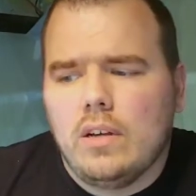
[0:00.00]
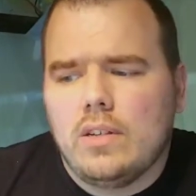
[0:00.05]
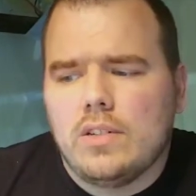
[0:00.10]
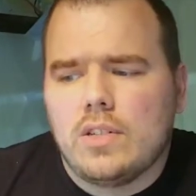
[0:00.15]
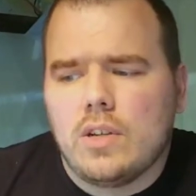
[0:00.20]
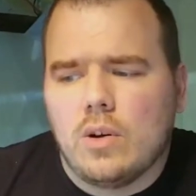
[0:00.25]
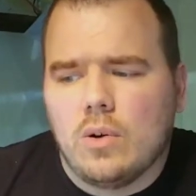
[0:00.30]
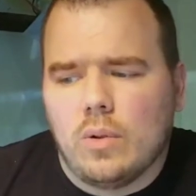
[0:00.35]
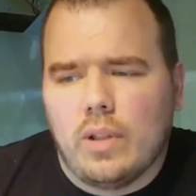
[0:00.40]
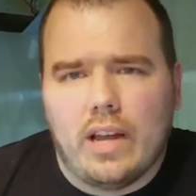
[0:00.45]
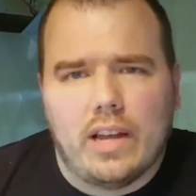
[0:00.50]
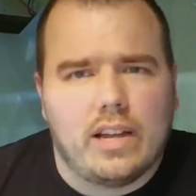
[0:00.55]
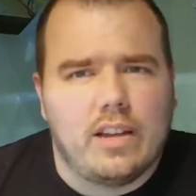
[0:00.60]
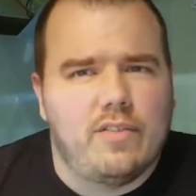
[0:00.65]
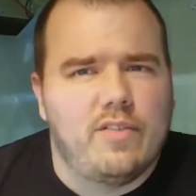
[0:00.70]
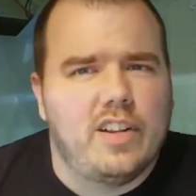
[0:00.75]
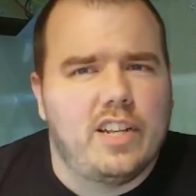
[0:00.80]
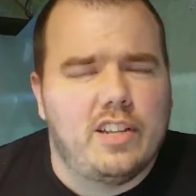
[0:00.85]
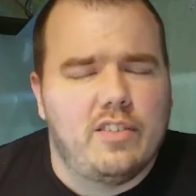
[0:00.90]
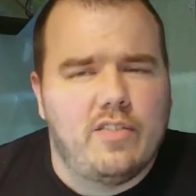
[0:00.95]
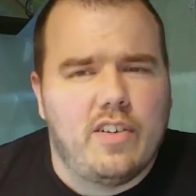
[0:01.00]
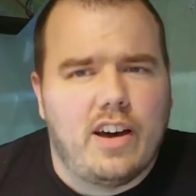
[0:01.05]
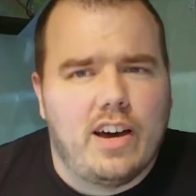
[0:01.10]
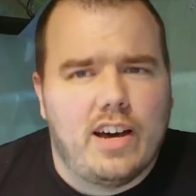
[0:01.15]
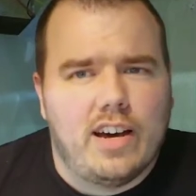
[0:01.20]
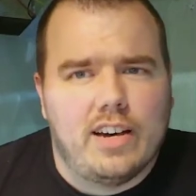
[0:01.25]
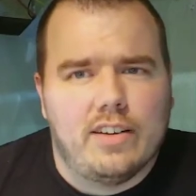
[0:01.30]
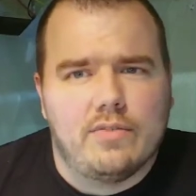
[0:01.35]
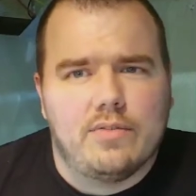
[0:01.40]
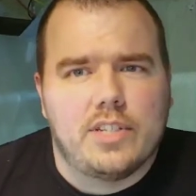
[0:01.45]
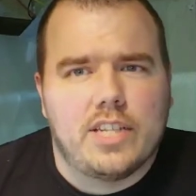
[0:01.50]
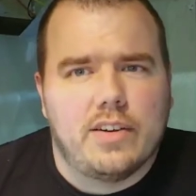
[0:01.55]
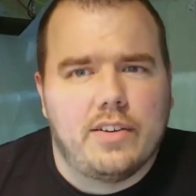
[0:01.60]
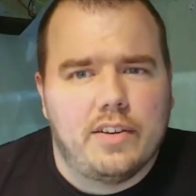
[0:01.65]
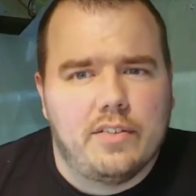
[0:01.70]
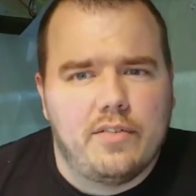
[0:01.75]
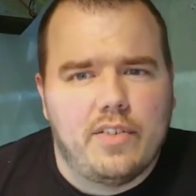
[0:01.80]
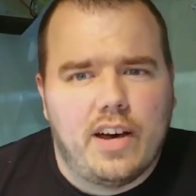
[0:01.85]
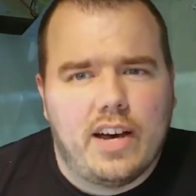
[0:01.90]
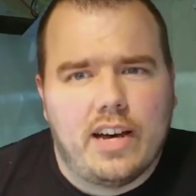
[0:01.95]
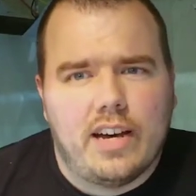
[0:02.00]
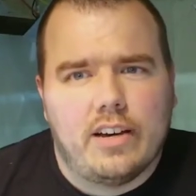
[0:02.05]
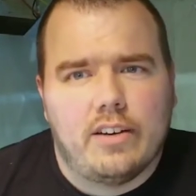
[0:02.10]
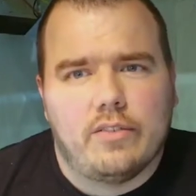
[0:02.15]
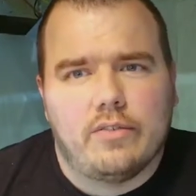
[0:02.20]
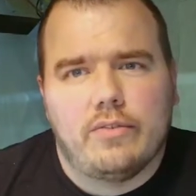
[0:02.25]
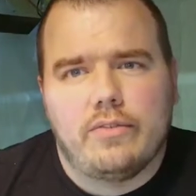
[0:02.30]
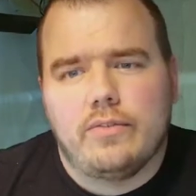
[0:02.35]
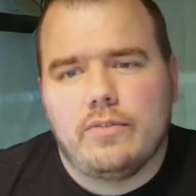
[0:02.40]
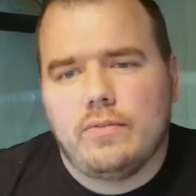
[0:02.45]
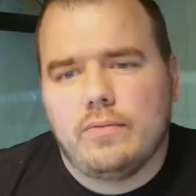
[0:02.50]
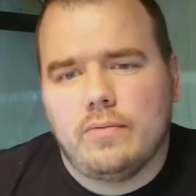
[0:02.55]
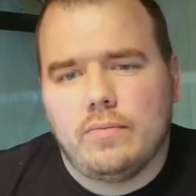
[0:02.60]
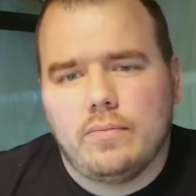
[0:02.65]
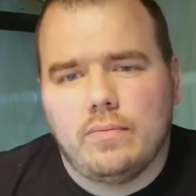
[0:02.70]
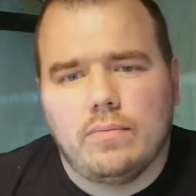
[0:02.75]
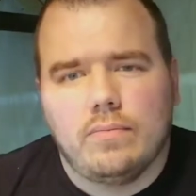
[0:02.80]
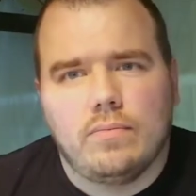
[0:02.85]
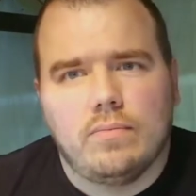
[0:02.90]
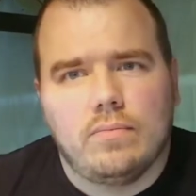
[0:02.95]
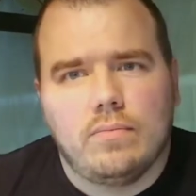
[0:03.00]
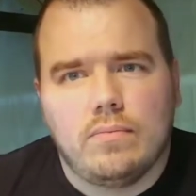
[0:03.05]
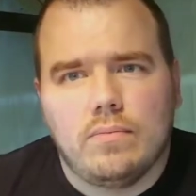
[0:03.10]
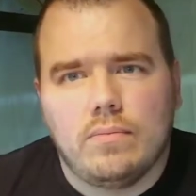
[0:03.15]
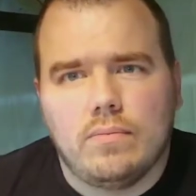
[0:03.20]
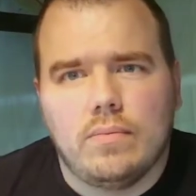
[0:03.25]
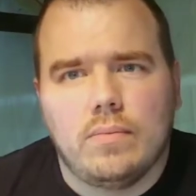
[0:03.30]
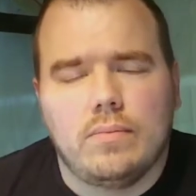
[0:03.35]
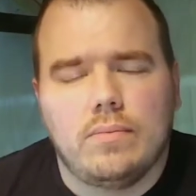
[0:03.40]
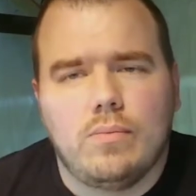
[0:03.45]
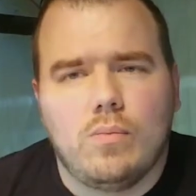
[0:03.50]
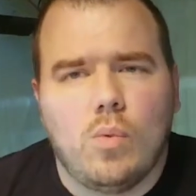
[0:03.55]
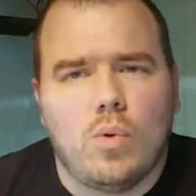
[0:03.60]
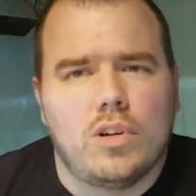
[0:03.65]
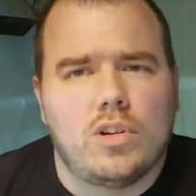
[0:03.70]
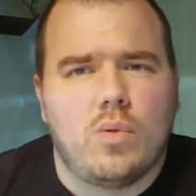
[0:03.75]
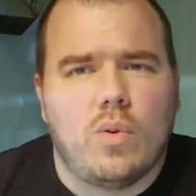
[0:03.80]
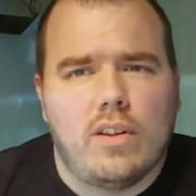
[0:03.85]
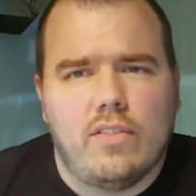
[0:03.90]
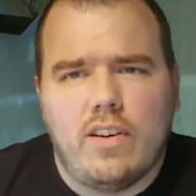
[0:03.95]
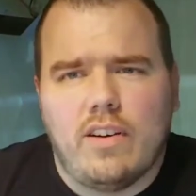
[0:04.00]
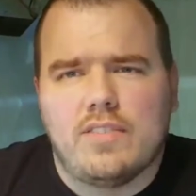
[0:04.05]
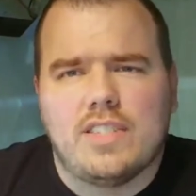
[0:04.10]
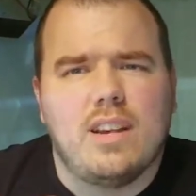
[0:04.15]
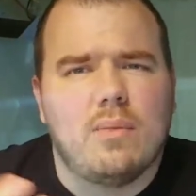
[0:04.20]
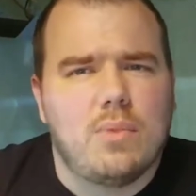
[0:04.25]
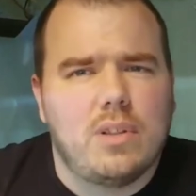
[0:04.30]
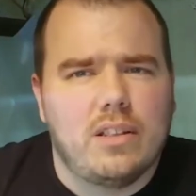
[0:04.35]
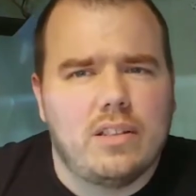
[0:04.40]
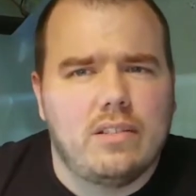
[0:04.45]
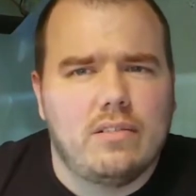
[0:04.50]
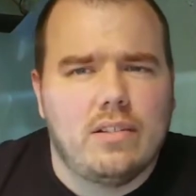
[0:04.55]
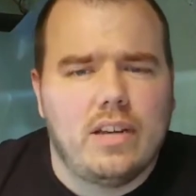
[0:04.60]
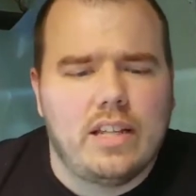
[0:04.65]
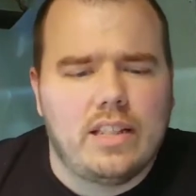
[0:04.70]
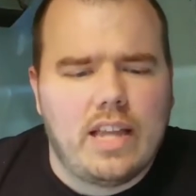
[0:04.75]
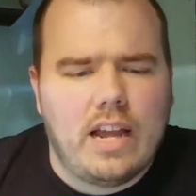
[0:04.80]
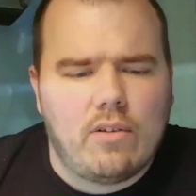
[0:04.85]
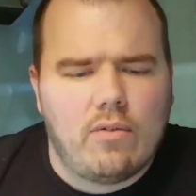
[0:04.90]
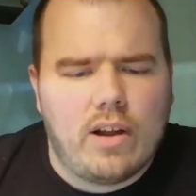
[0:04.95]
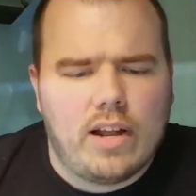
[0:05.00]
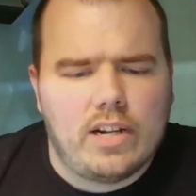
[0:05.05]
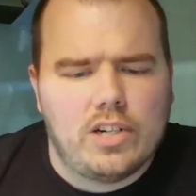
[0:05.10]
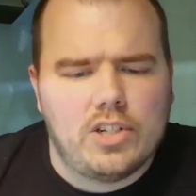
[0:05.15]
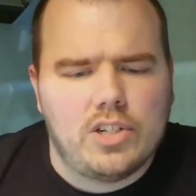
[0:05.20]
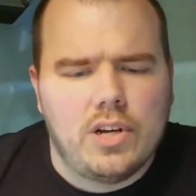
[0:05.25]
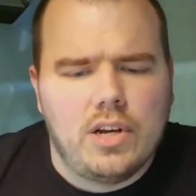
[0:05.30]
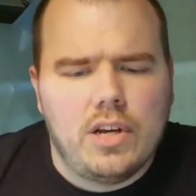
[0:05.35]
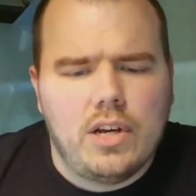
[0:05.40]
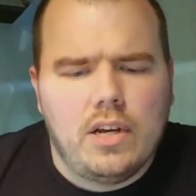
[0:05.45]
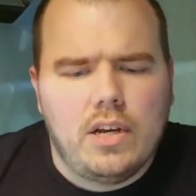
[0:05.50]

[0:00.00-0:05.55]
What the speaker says: So like a 55, 75, 125, something in that range.